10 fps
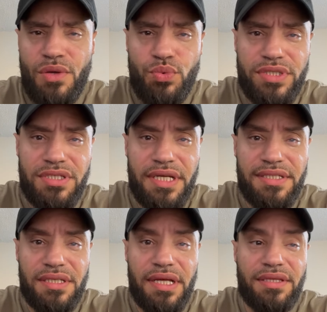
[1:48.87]
we just need
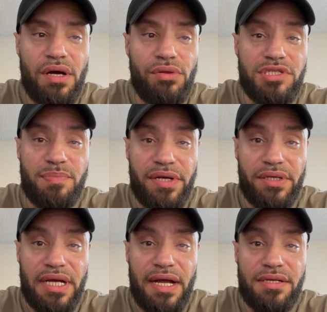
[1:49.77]
to let the Holy Spirit
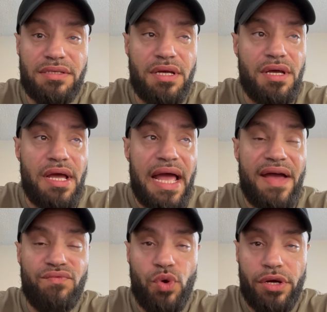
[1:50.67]
guide us.
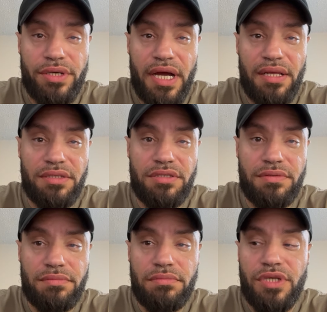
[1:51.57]
Have word knowledge.
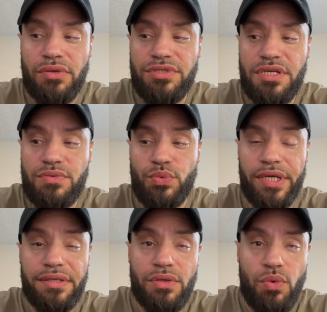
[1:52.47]
Don't just
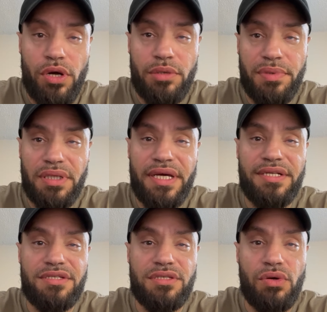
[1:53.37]
read the word, but let
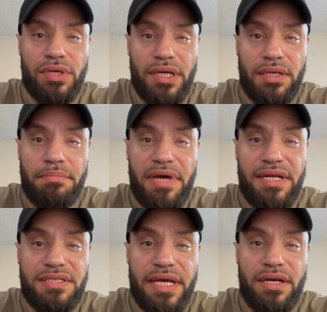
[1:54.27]
it soak in,
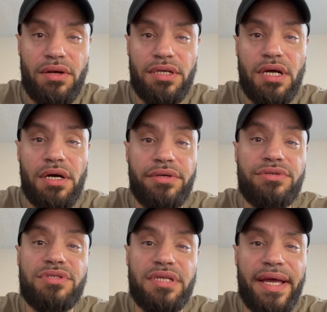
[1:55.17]
meditate on it,
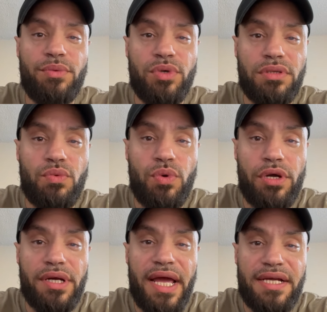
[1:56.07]
understand what the
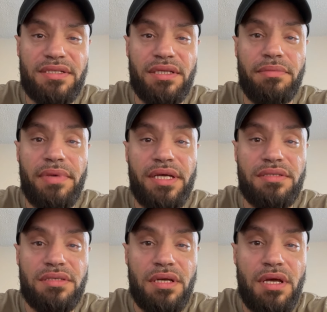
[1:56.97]
word actually
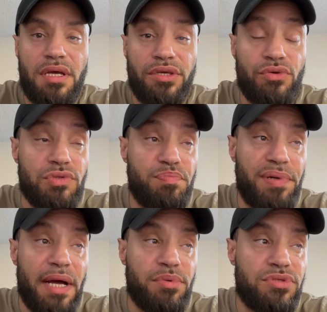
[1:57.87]
means. Use
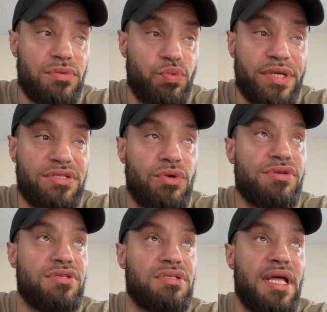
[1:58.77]
Bible
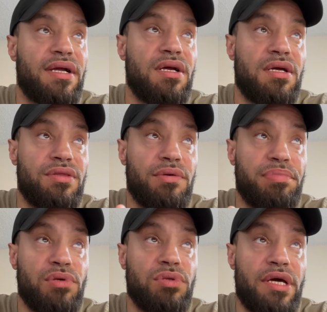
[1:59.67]
resources like the
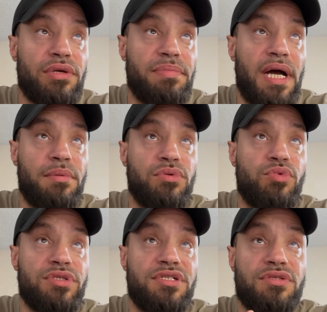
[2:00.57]
Blue Letter Bible,
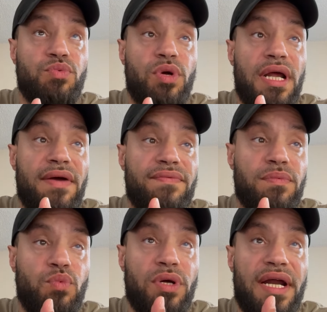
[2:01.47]
which is what I've,
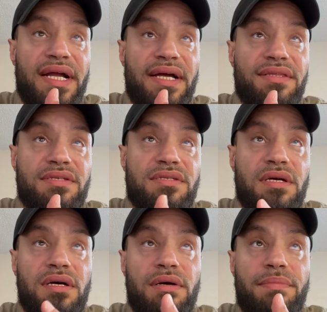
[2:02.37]
what I got this,
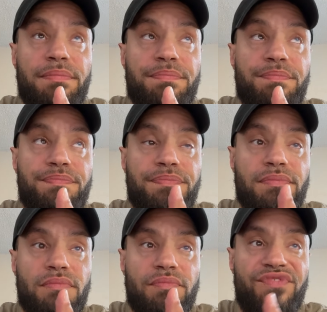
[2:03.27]
um,
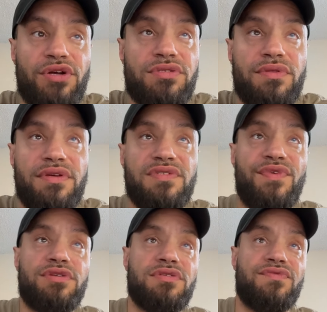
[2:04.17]
verse, these
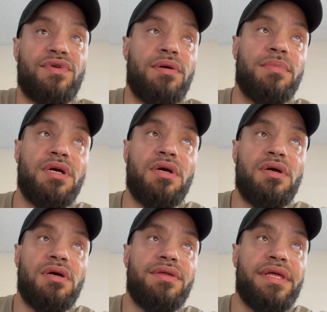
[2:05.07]
verses from.
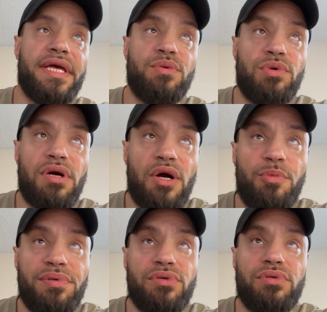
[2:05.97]
It will
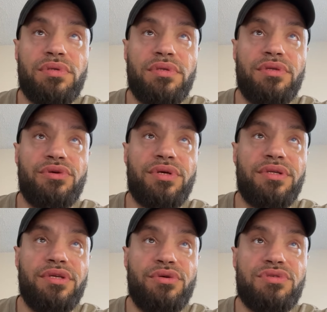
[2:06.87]
help you. You
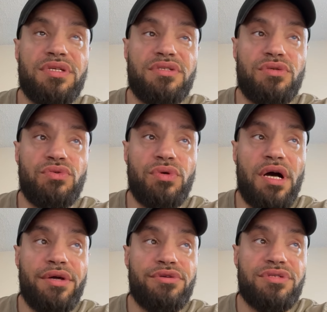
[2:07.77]
can use it to
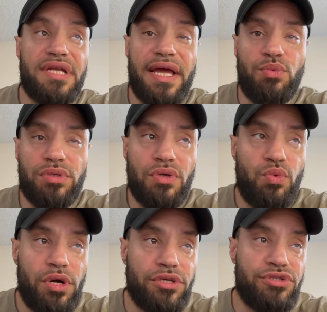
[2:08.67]
understand what the
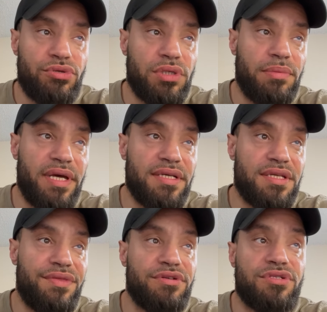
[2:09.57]
word truly means.
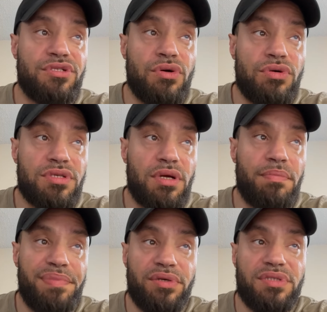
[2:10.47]
And there's tools that are
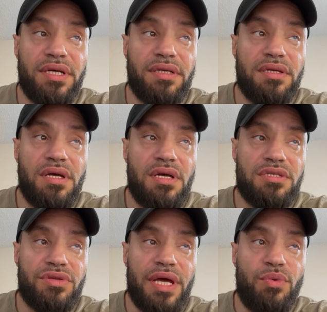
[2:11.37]
built in,
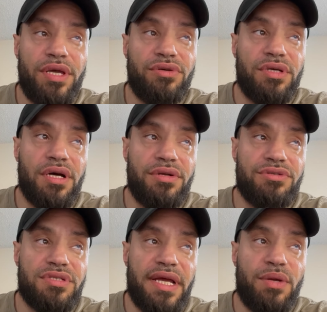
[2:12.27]
so that way you can
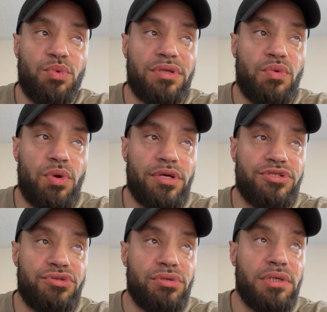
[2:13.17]
understand what the word
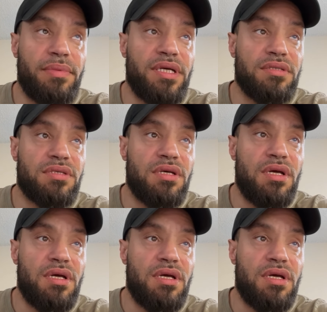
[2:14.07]
truly means.